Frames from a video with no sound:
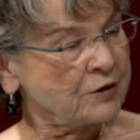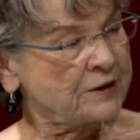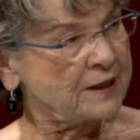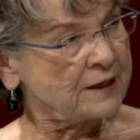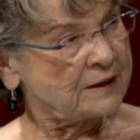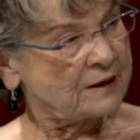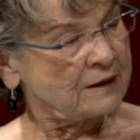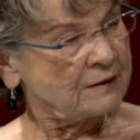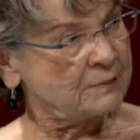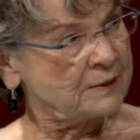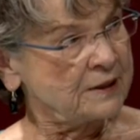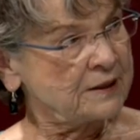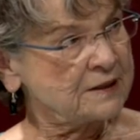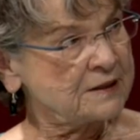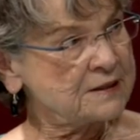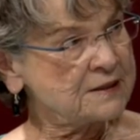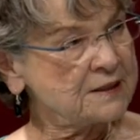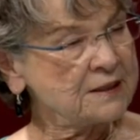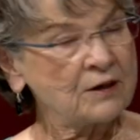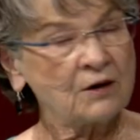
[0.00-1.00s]
they come
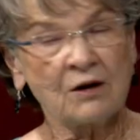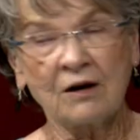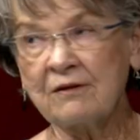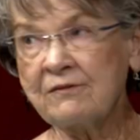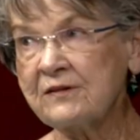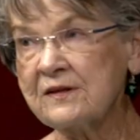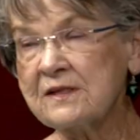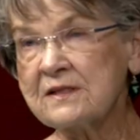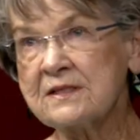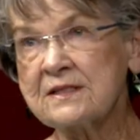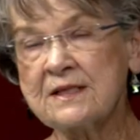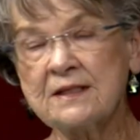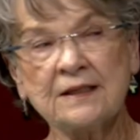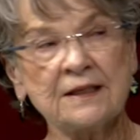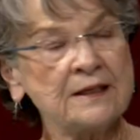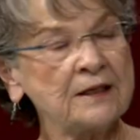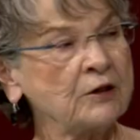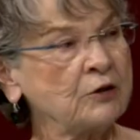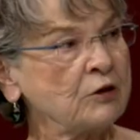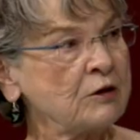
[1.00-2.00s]
in to the office and
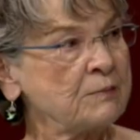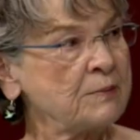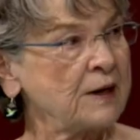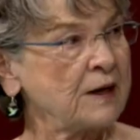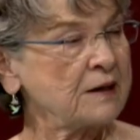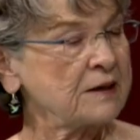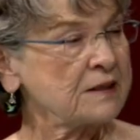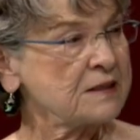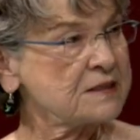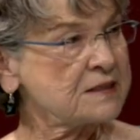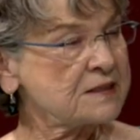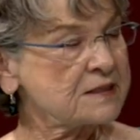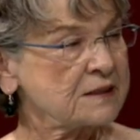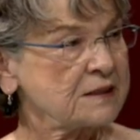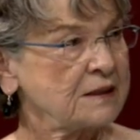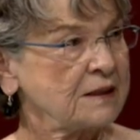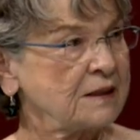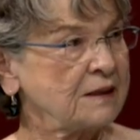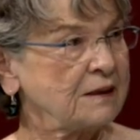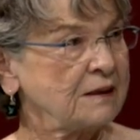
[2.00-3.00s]
they hear about us
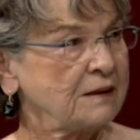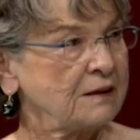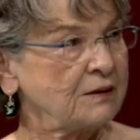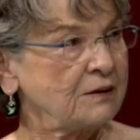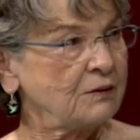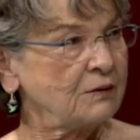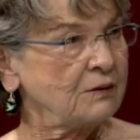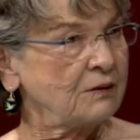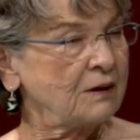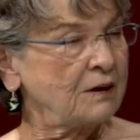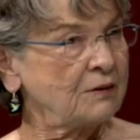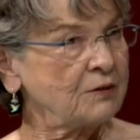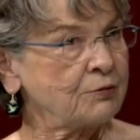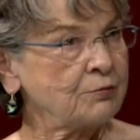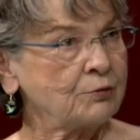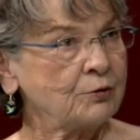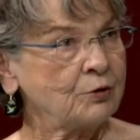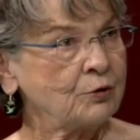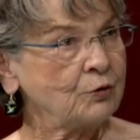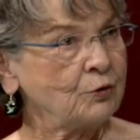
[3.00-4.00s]

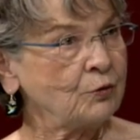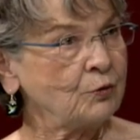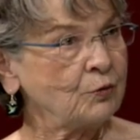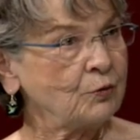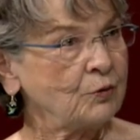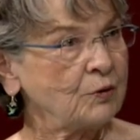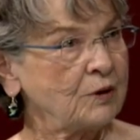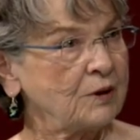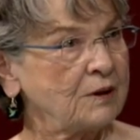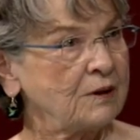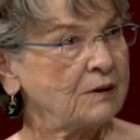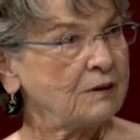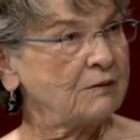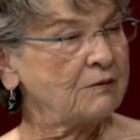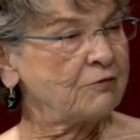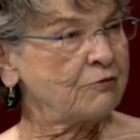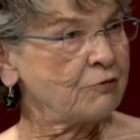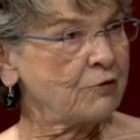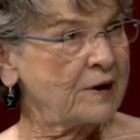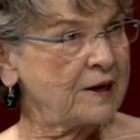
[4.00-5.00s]
through
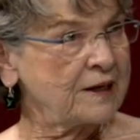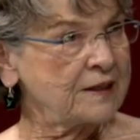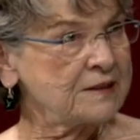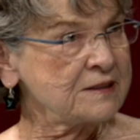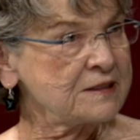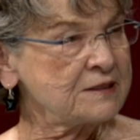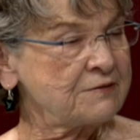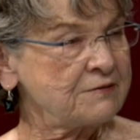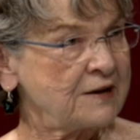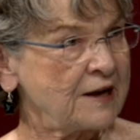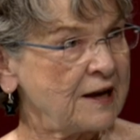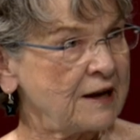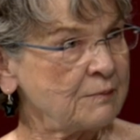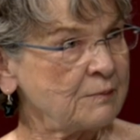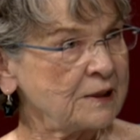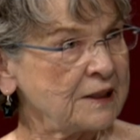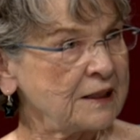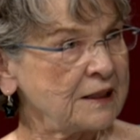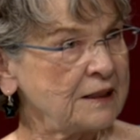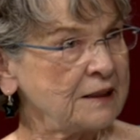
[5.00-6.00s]
friends,
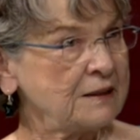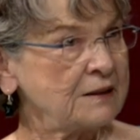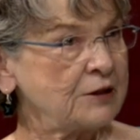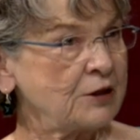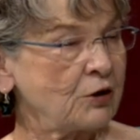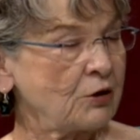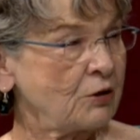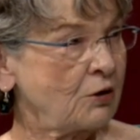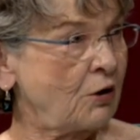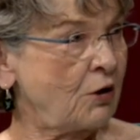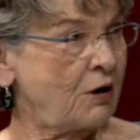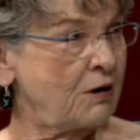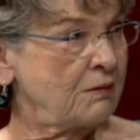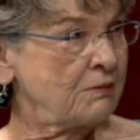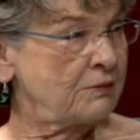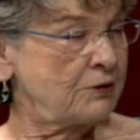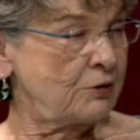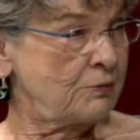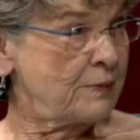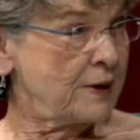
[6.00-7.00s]
family.
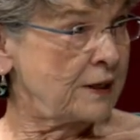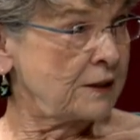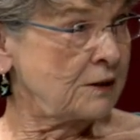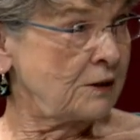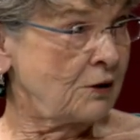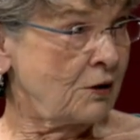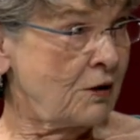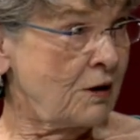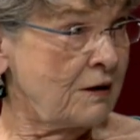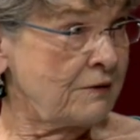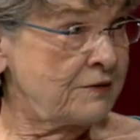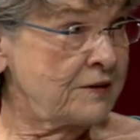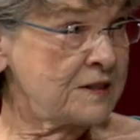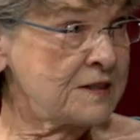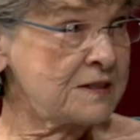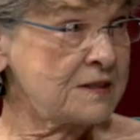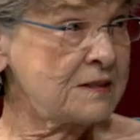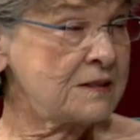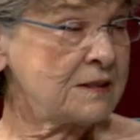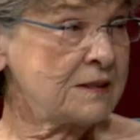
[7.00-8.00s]
Their medical
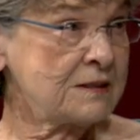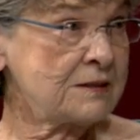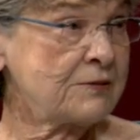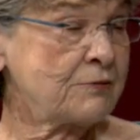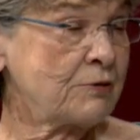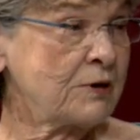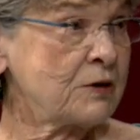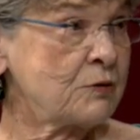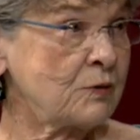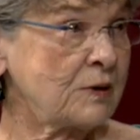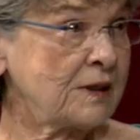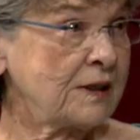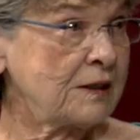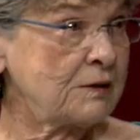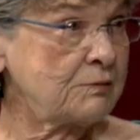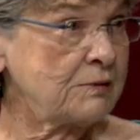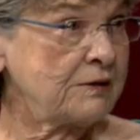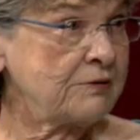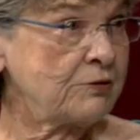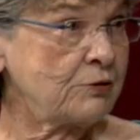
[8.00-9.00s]
office is frequently
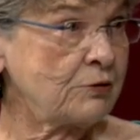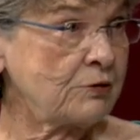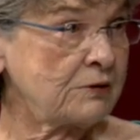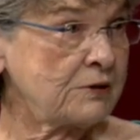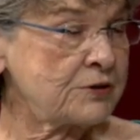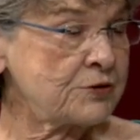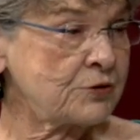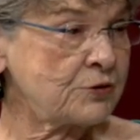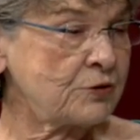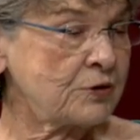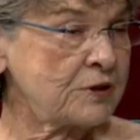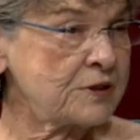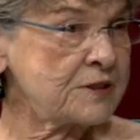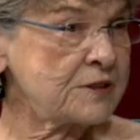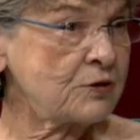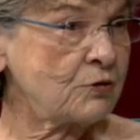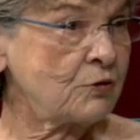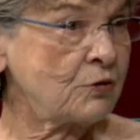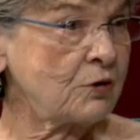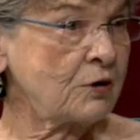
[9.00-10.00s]
a referral
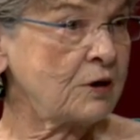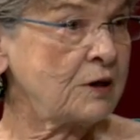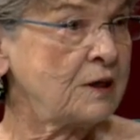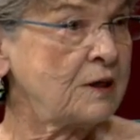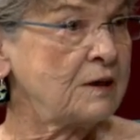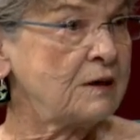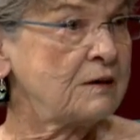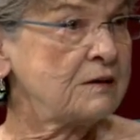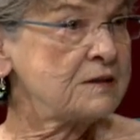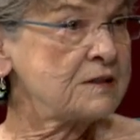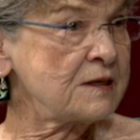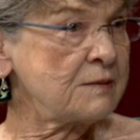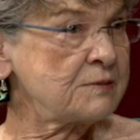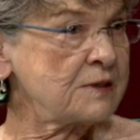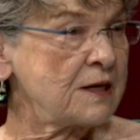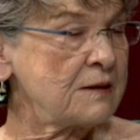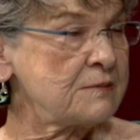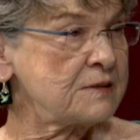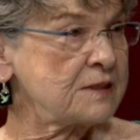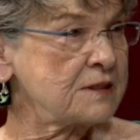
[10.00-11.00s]
source, or mm-hmm.
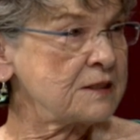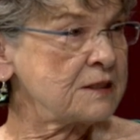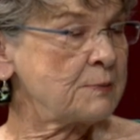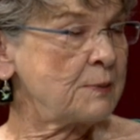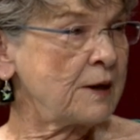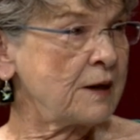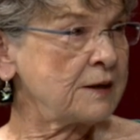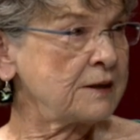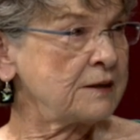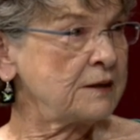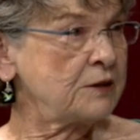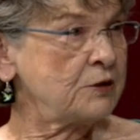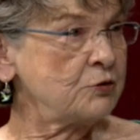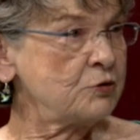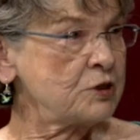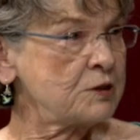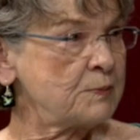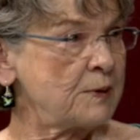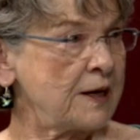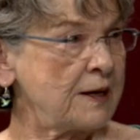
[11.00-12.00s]
sometimes a spot in the
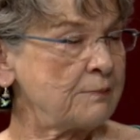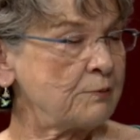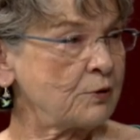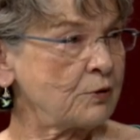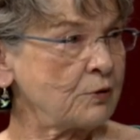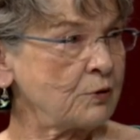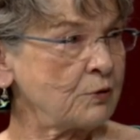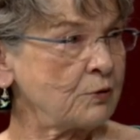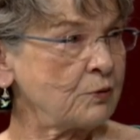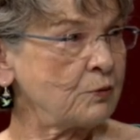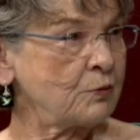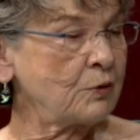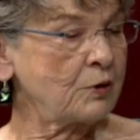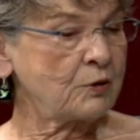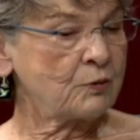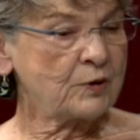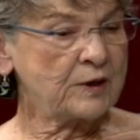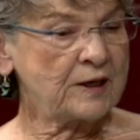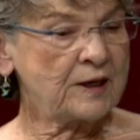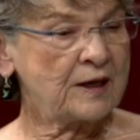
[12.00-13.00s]
newspaper
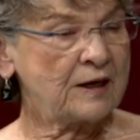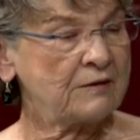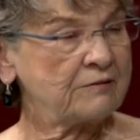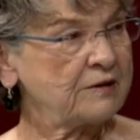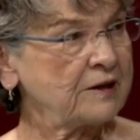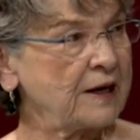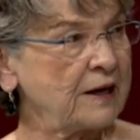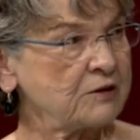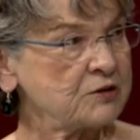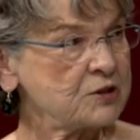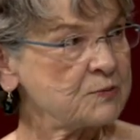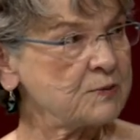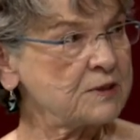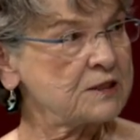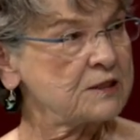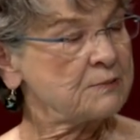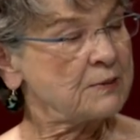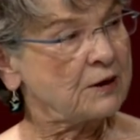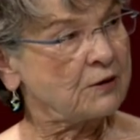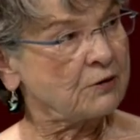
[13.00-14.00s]
where we have
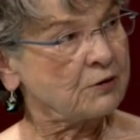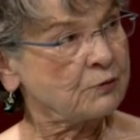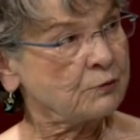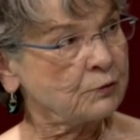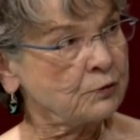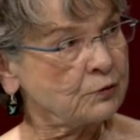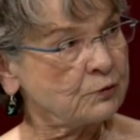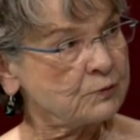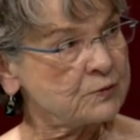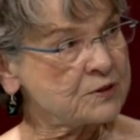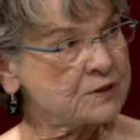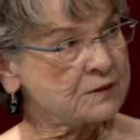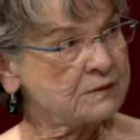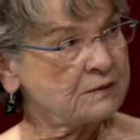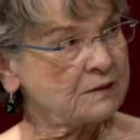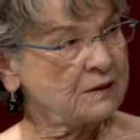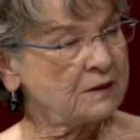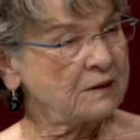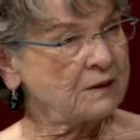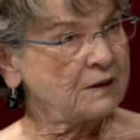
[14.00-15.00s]
announcements about our groups.
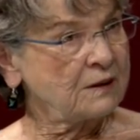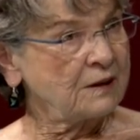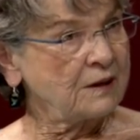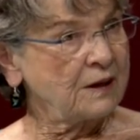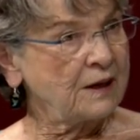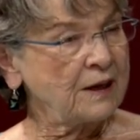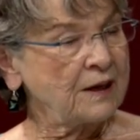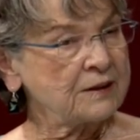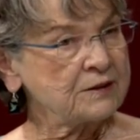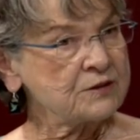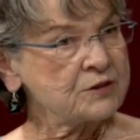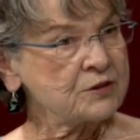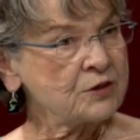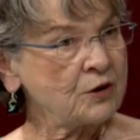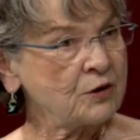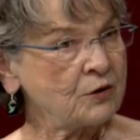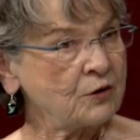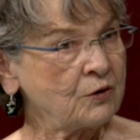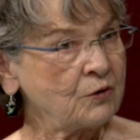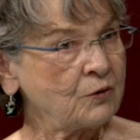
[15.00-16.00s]
Mm-hmm. And
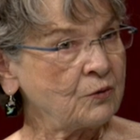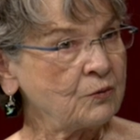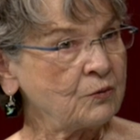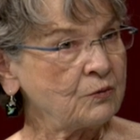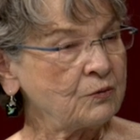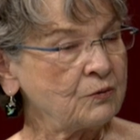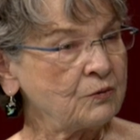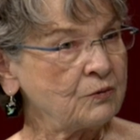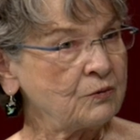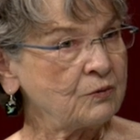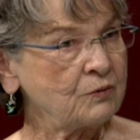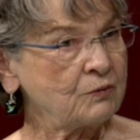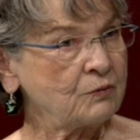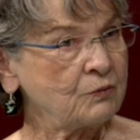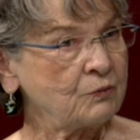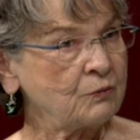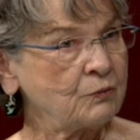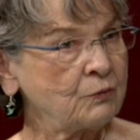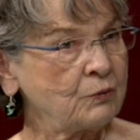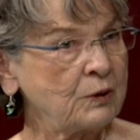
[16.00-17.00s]
so
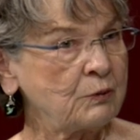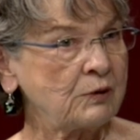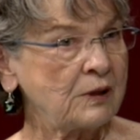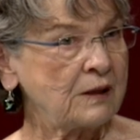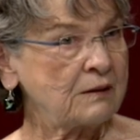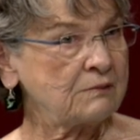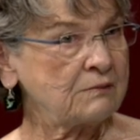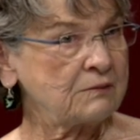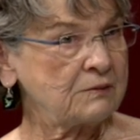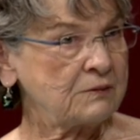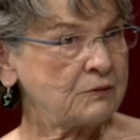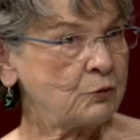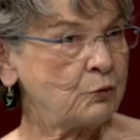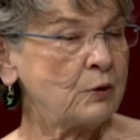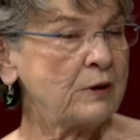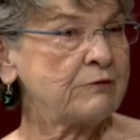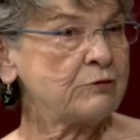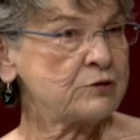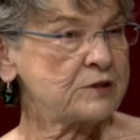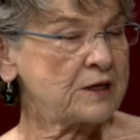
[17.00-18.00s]
we will
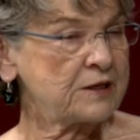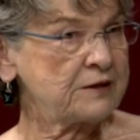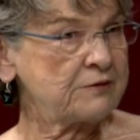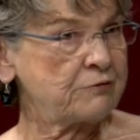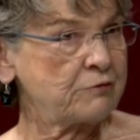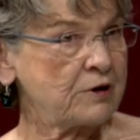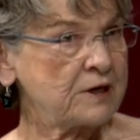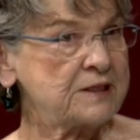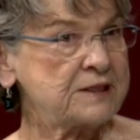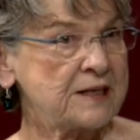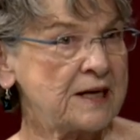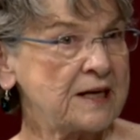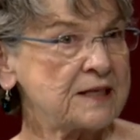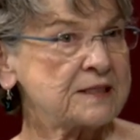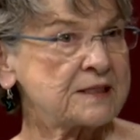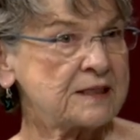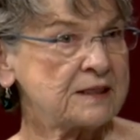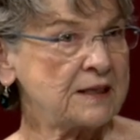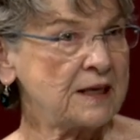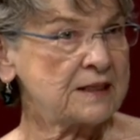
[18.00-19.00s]
whoever's on the front
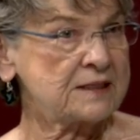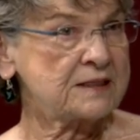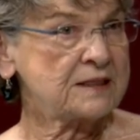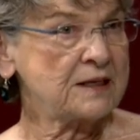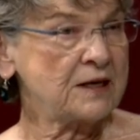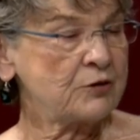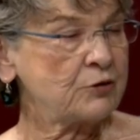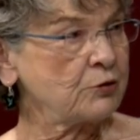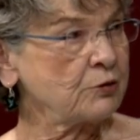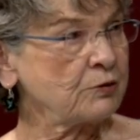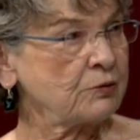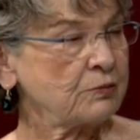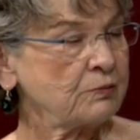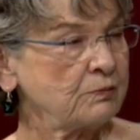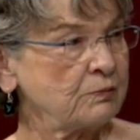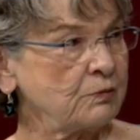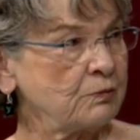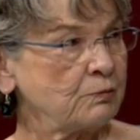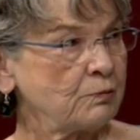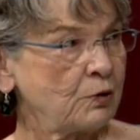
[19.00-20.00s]
desk, and that's another
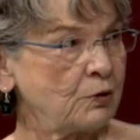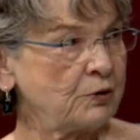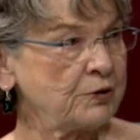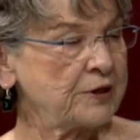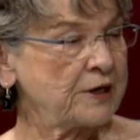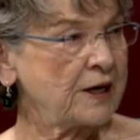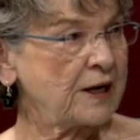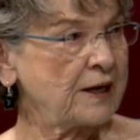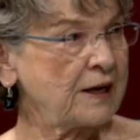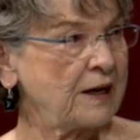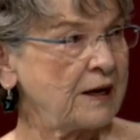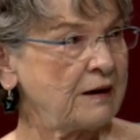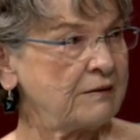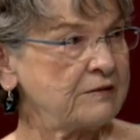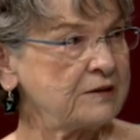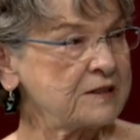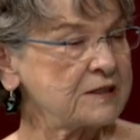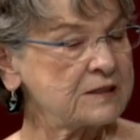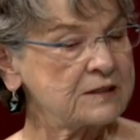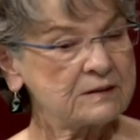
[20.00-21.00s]
role that I
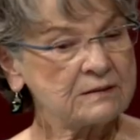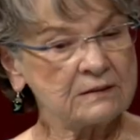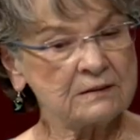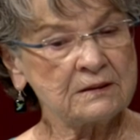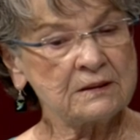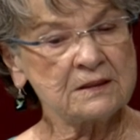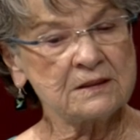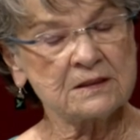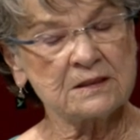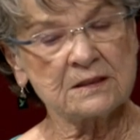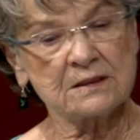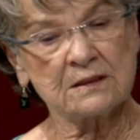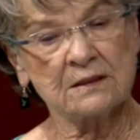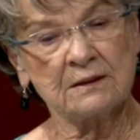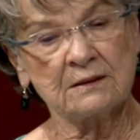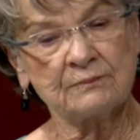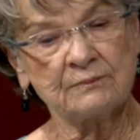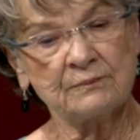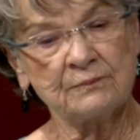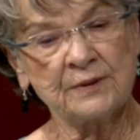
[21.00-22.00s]
have is
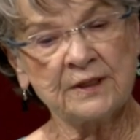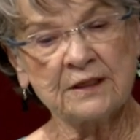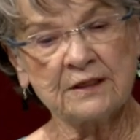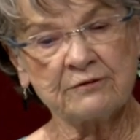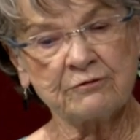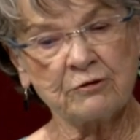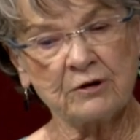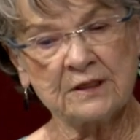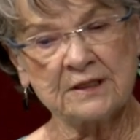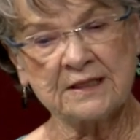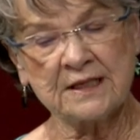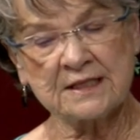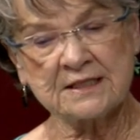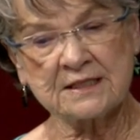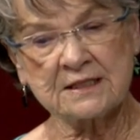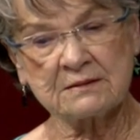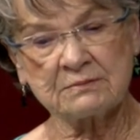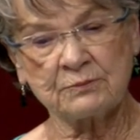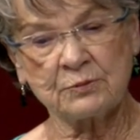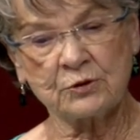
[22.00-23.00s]
being a front
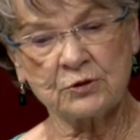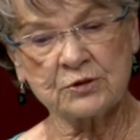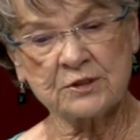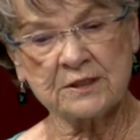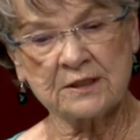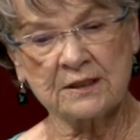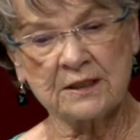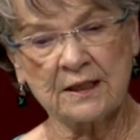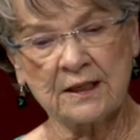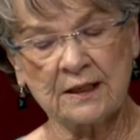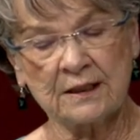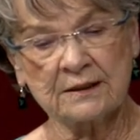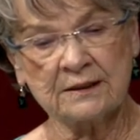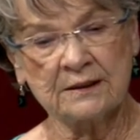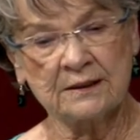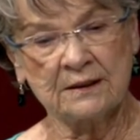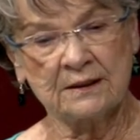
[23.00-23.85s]
desk person, and